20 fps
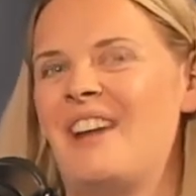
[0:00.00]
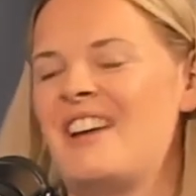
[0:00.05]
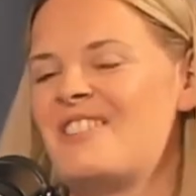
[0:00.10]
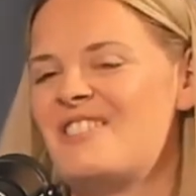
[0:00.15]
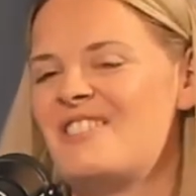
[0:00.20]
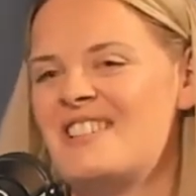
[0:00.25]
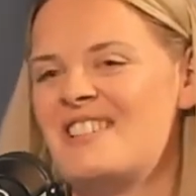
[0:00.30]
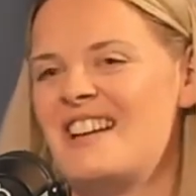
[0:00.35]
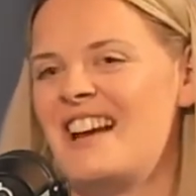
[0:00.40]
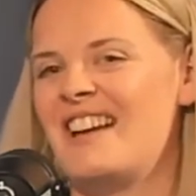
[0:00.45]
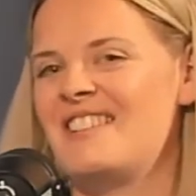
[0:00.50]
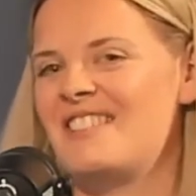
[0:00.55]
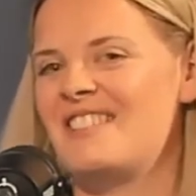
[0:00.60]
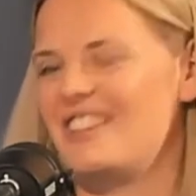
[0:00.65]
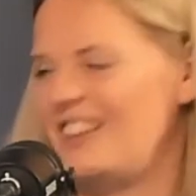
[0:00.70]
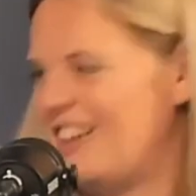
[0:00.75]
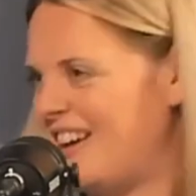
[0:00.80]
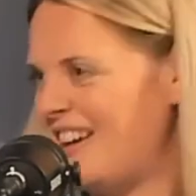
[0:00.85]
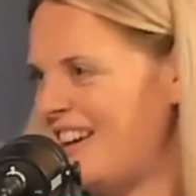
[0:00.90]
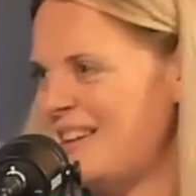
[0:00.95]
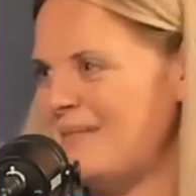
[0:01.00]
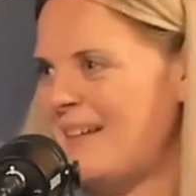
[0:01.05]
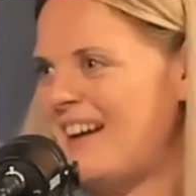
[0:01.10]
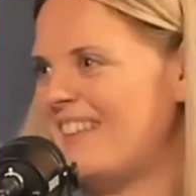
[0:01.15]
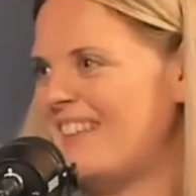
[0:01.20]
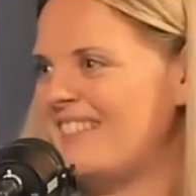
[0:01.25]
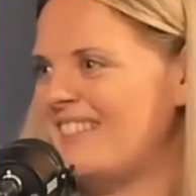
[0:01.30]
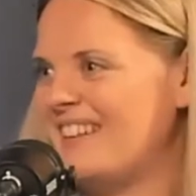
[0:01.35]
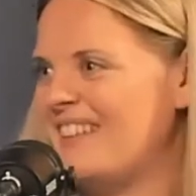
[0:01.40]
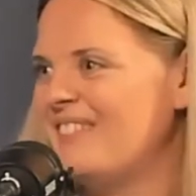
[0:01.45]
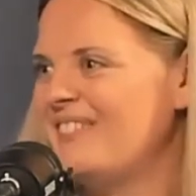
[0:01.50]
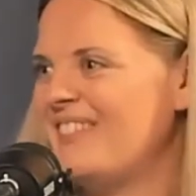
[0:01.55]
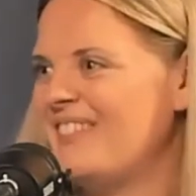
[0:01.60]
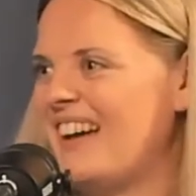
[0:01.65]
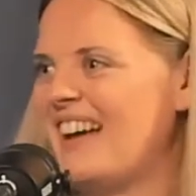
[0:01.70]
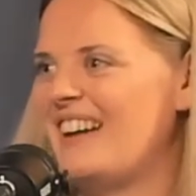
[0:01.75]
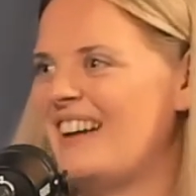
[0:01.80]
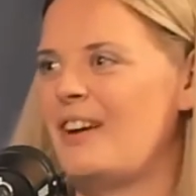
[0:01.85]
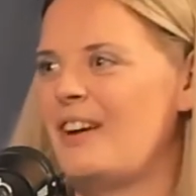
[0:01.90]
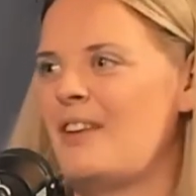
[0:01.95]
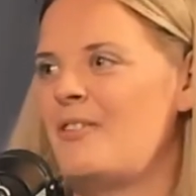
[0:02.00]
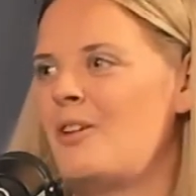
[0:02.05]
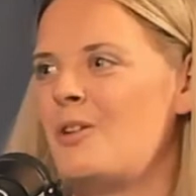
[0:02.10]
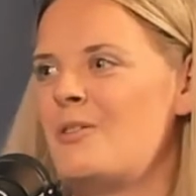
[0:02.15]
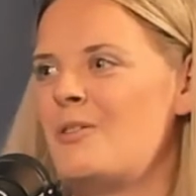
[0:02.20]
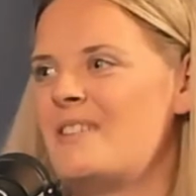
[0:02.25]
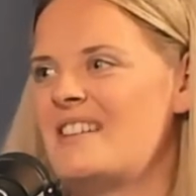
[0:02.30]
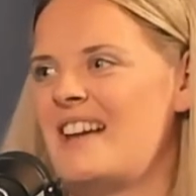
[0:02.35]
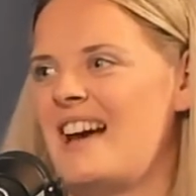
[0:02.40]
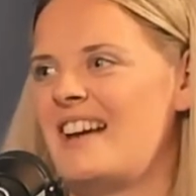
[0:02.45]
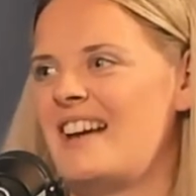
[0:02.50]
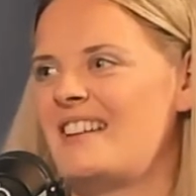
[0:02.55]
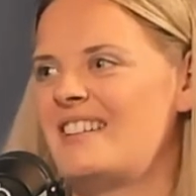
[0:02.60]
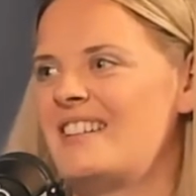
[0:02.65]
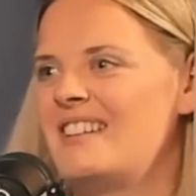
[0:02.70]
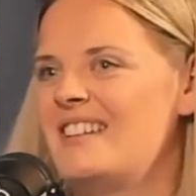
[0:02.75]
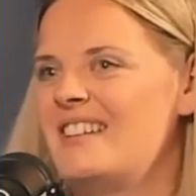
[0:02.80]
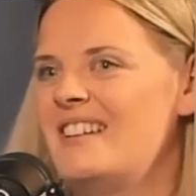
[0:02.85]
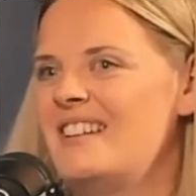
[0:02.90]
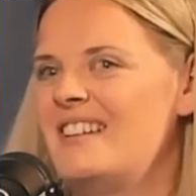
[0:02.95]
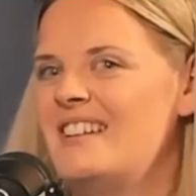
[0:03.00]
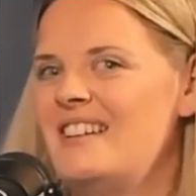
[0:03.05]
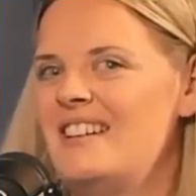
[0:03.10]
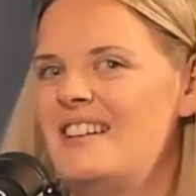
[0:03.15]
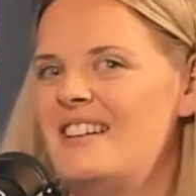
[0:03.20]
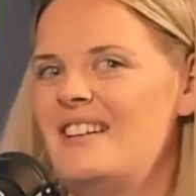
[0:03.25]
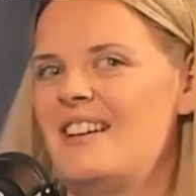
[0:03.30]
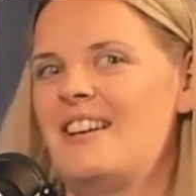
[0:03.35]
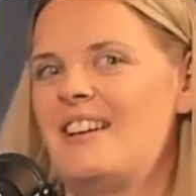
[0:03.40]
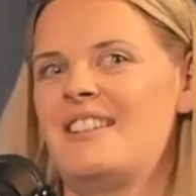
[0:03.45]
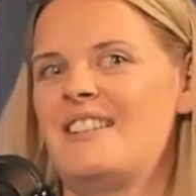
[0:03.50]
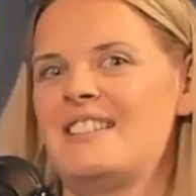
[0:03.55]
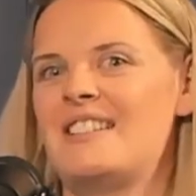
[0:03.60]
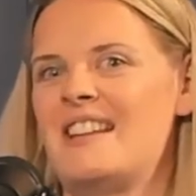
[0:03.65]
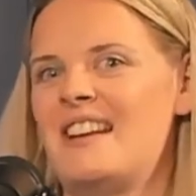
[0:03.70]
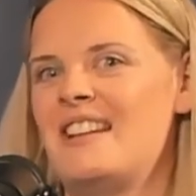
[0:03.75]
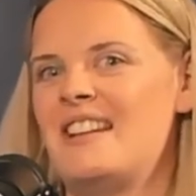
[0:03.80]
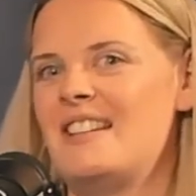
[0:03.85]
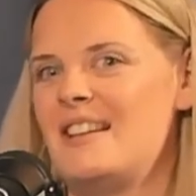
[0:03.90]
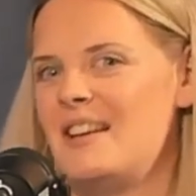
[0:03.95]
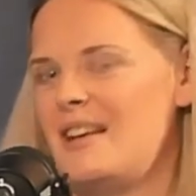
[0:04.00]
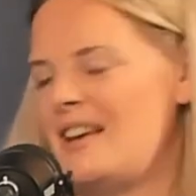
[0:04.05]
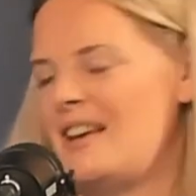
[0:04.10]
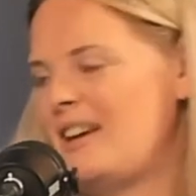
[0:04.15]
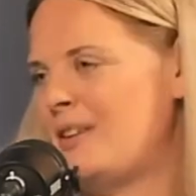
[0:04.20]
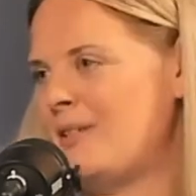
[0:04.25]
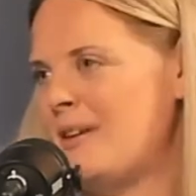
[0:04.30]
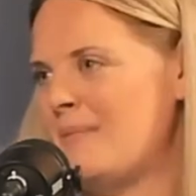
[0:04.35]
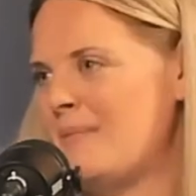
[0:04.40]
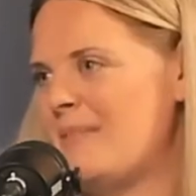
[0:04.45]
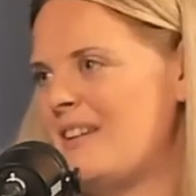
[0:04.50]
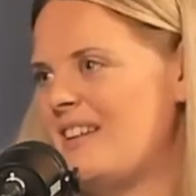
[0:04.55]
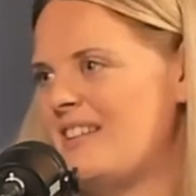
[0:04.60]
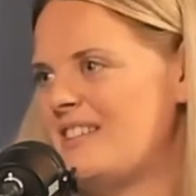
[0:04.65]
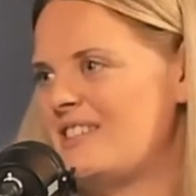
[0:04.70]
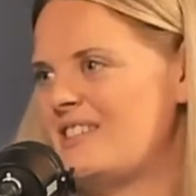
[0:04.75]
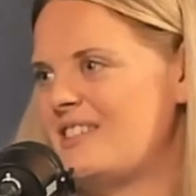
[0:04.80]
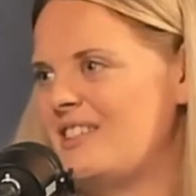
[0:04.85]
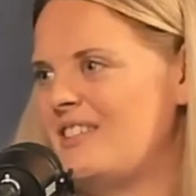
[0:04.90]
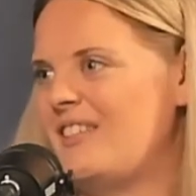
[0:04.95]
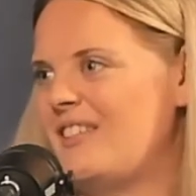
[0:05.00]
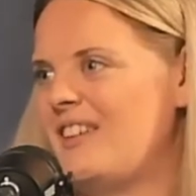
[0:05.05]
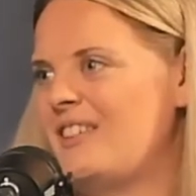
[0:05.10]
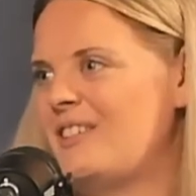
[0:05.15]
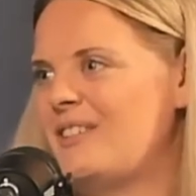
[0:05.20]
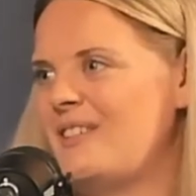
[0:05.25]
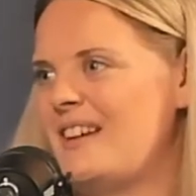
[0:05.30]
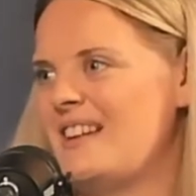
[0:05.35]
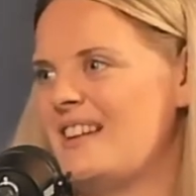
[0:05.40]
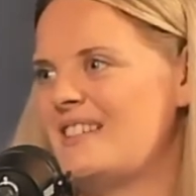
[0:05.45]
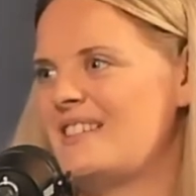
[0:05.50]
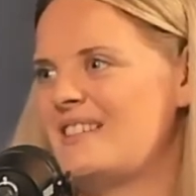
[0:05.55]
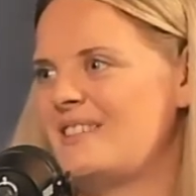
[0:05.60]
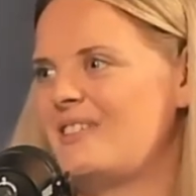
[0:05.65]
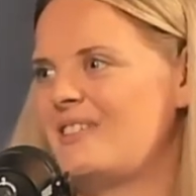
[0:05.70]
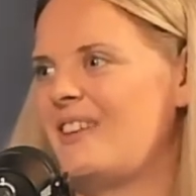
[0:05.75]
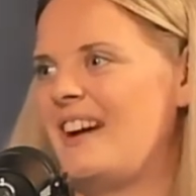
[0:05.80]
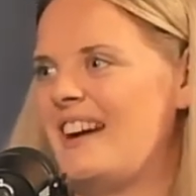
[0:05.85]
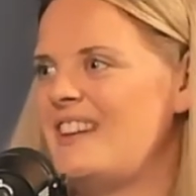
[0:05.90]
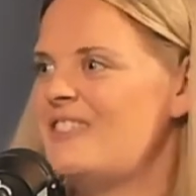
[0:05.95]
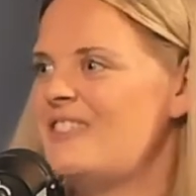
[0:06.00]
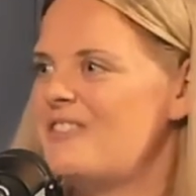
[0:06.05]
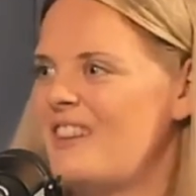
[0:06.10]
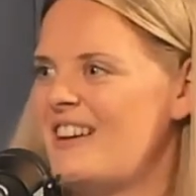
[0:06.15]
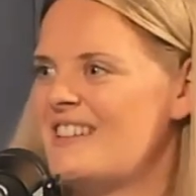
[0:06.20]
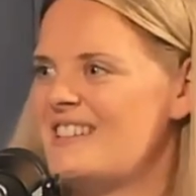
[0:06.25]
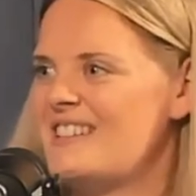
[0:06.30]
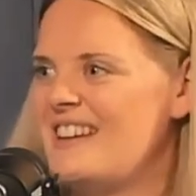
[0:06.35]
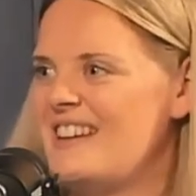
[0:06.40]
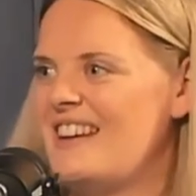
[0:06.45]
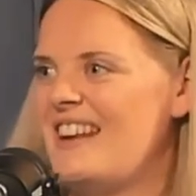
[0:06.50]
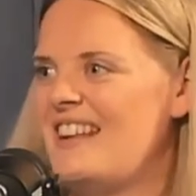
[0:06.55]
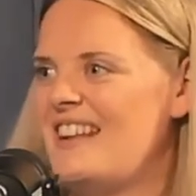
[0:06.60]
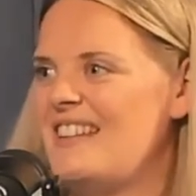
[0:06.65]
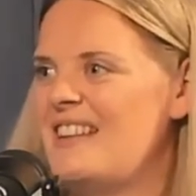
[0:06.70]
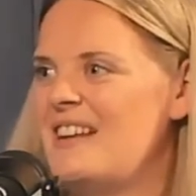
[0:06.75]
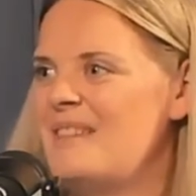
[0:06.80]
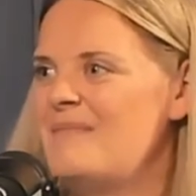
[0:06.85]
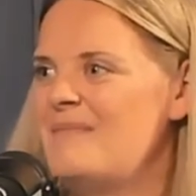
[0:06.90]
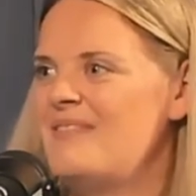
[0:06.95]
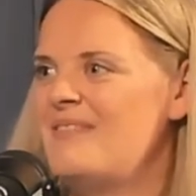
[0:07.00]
I just like to learn about them, and I always had, seeing the equipment and stuff, I'd always quite interested in them.